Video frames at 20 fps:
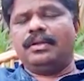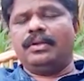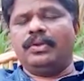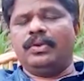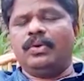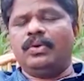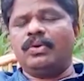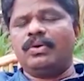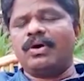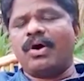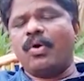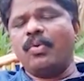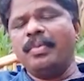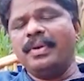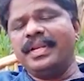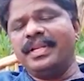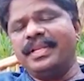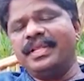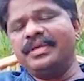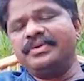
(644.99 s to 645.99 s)
Now, how
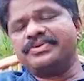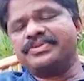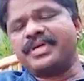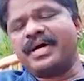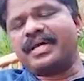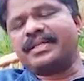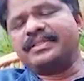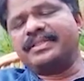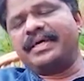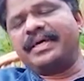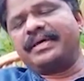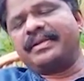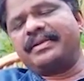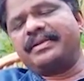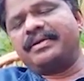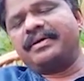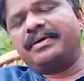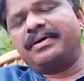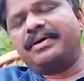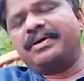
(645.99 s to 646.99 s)
many leaves are there
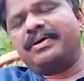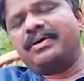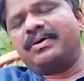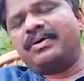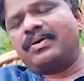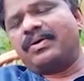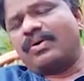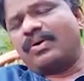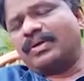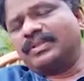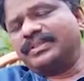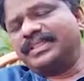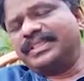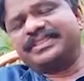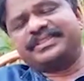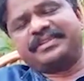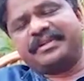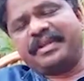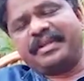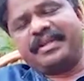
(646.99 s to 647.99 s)
on
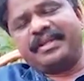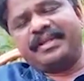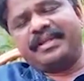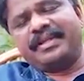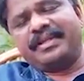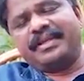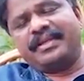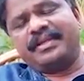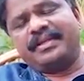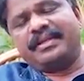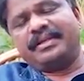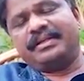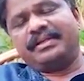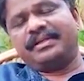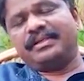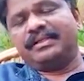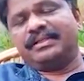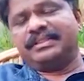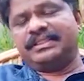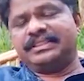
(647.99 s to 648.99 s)
this tree?
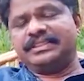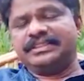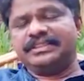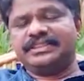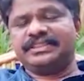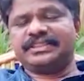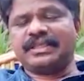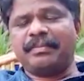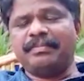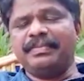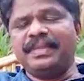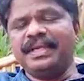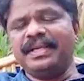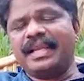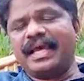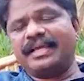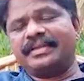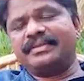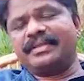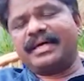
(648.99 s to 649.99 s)
Something
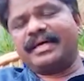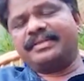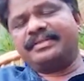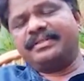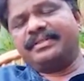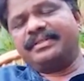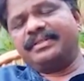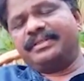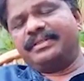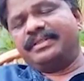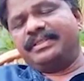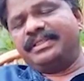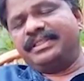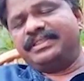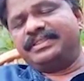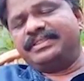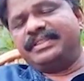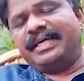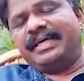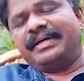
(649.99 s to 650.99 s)
like that
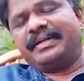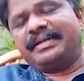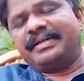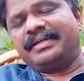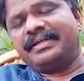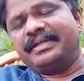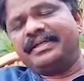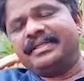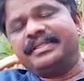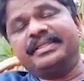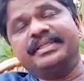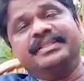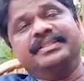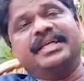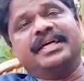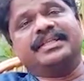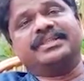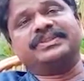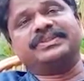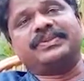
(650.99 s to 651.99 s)
is there in
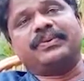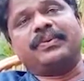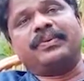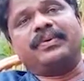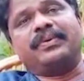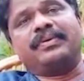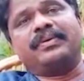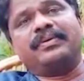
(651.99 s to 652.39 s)
that song.